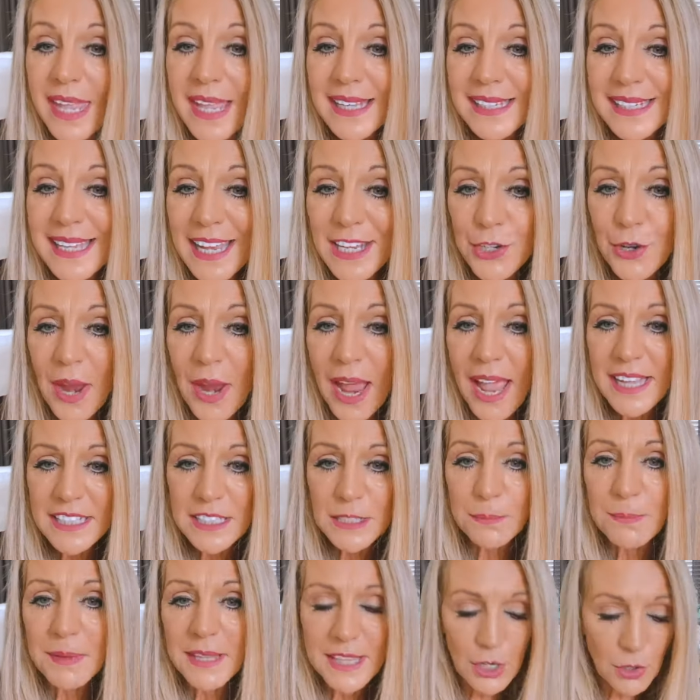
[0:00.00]
Can you
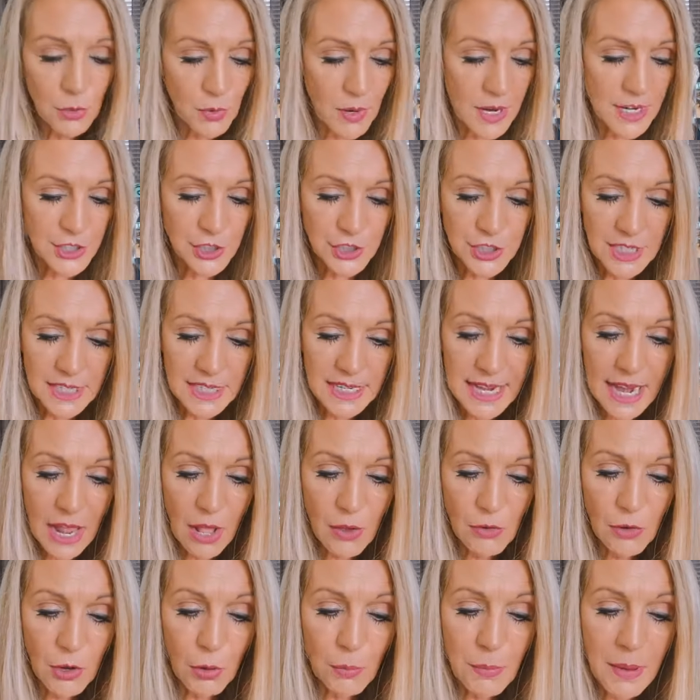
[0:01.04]
ask me the question and
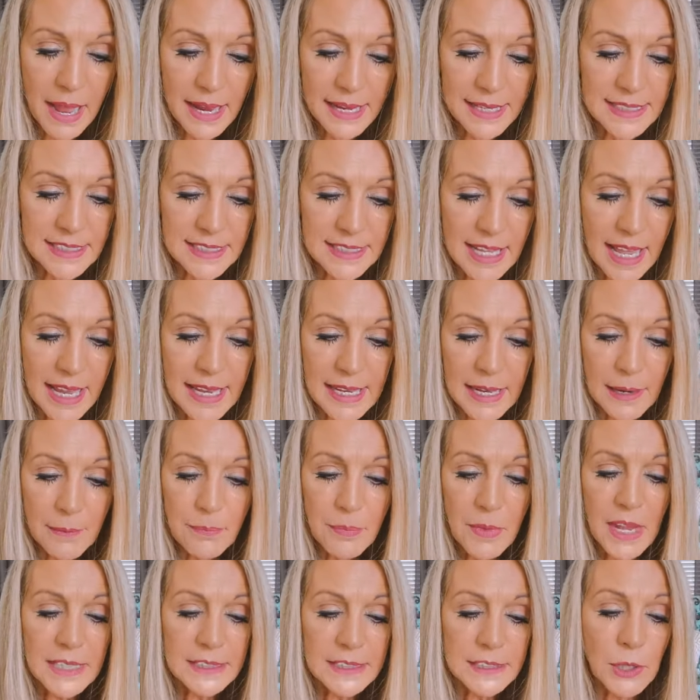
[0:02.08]
I'll go back and say it?
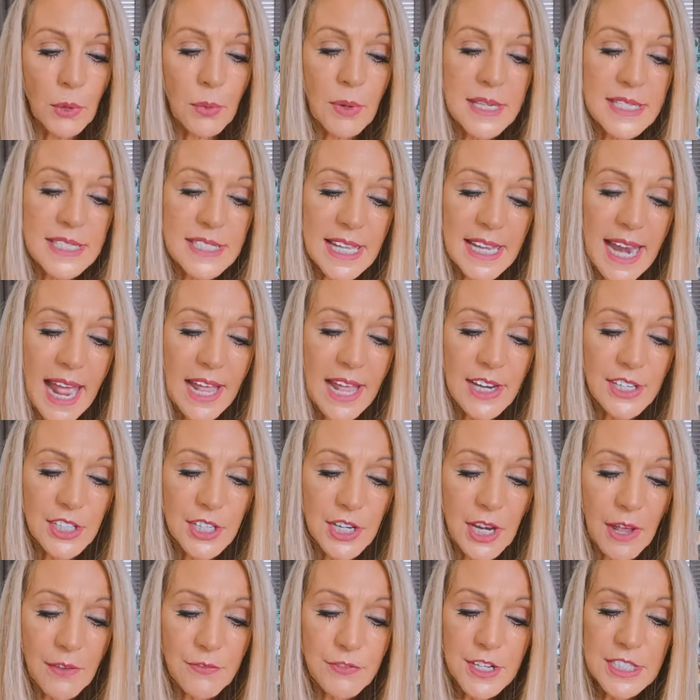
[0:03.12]
So he sent out a
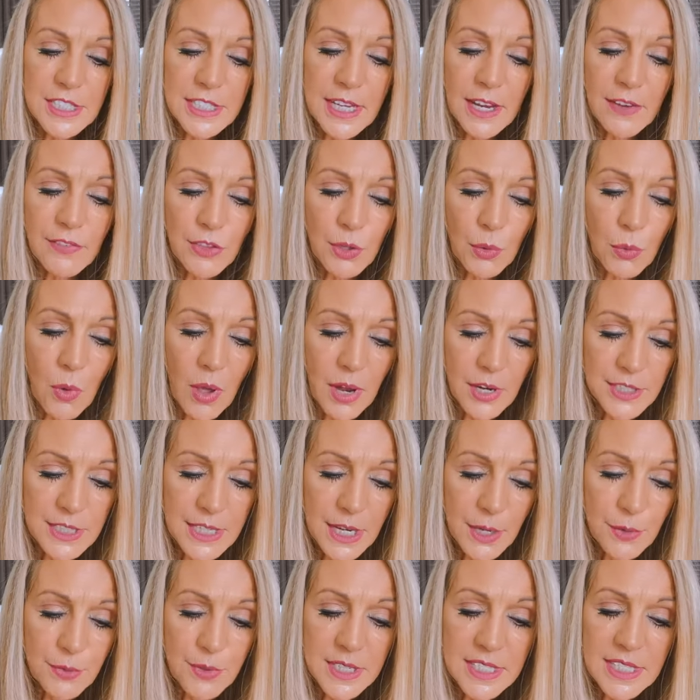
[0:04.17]
dove to see if the waters
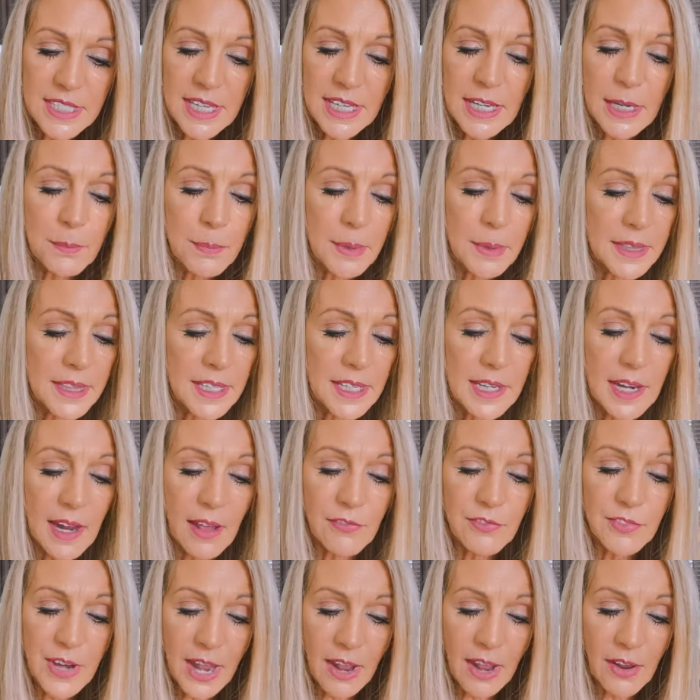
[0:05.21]
had receded, but the
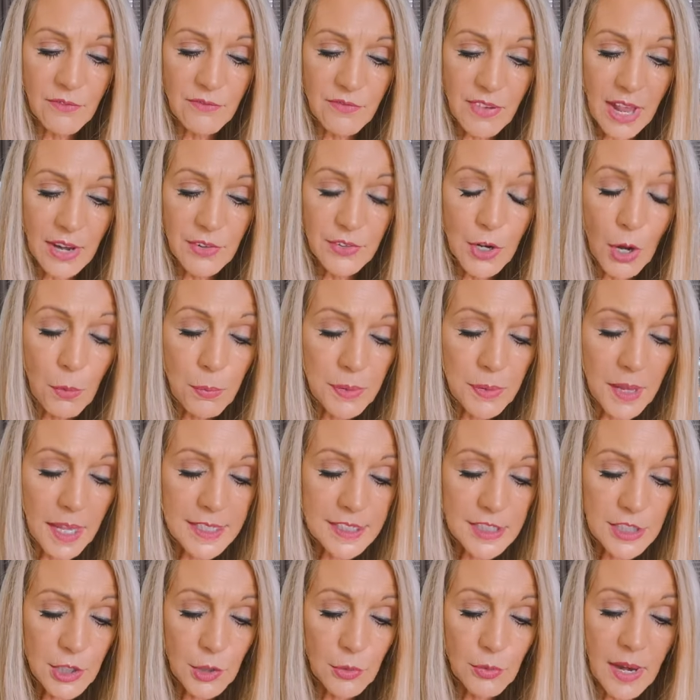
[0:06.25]
dove now found no
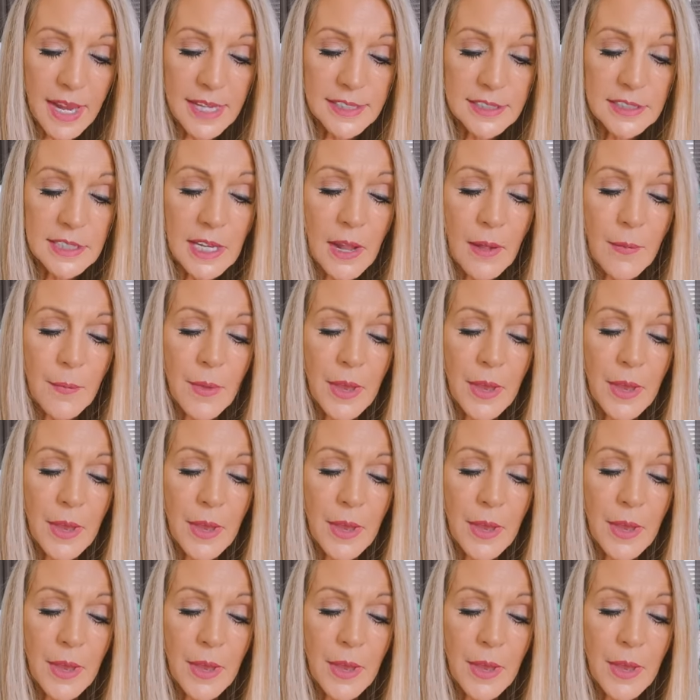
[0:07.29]
place to rest.